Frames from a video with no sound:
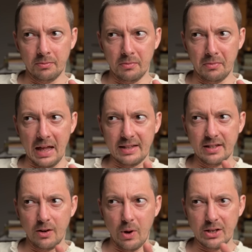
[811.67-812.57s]
that's
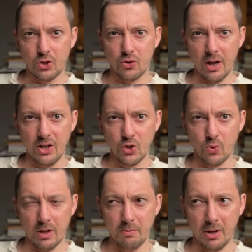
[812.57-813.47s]
in a way a strange
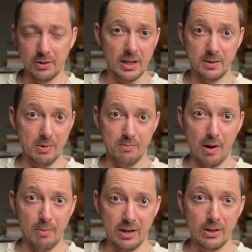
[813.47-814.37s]
one, because that's been
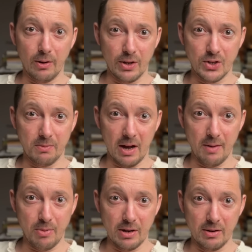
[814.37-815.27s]
public knowledge, in my
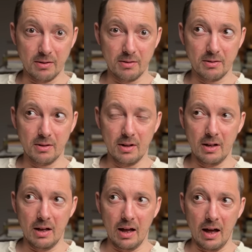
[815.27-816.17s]
opinion.
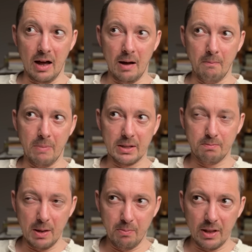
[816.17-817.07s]
But
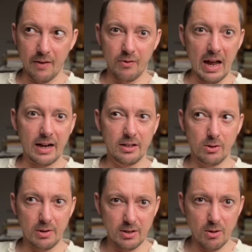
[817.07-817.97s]
people have reacted
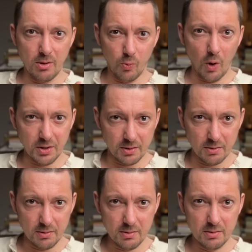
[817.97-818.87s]
to it as though it
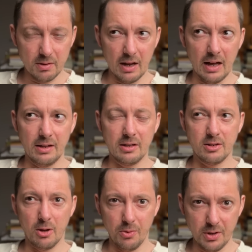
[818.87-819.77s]
wasn't, and as
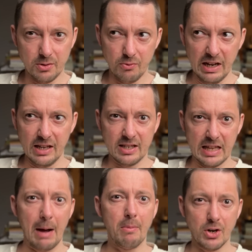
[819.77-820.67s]
though this really
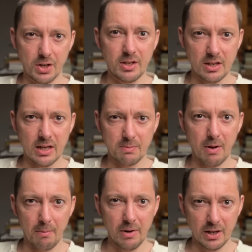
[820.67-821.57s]
establishes it as
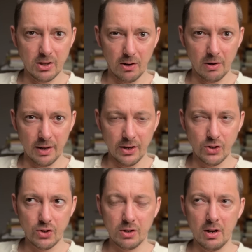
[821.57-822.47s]
public
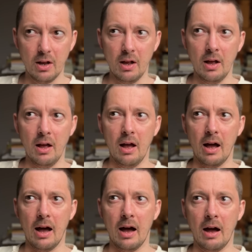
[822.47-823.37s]
knowledge.
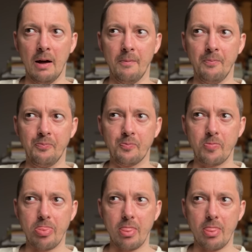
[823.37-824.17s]
And